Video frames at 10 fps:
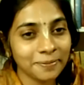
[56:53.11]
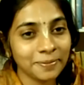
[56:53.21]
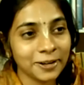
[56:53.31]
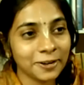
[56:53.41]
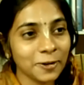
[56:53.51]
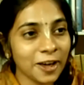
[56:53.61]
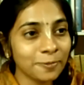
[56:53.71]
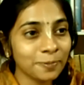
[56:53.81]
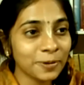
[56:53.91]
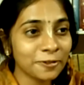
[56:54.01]
but you
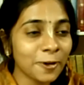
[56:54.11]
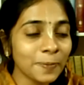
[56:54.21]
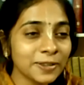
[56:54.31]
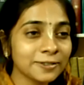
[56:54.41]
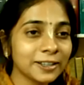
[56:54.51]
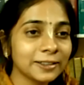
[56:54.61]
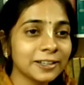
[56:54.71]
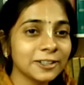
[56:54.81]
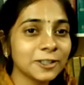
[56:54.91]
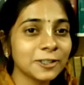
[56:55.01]
have performed this
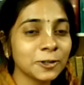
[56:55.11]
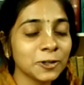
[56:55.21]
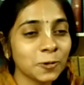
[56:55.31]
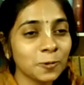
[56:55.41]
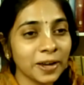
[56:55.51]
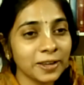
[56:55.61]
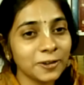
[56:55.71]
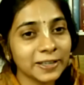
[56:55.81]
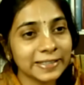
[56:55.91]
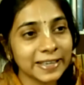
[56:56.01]
vrata just to show by your
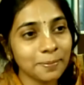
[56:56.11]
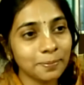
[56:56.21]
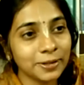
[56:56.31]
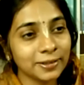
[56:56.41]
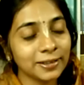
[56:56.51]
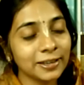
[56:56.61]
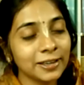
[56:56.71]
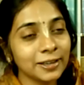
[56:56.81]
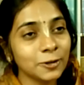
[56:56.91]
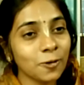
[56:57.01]
example
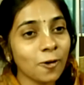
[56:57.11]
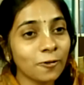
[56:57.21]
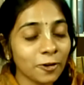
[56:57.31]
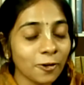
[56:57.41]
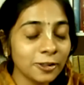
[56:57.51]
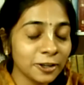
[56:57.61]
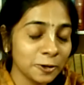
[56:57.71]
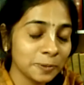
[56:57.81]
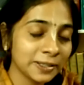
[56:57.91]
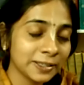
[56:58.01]
for all the
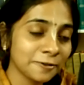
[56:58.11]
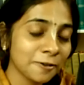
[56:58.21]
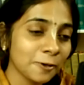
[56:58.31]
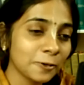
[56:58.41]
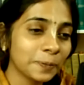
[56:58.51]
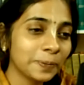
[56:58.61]
humans to follow.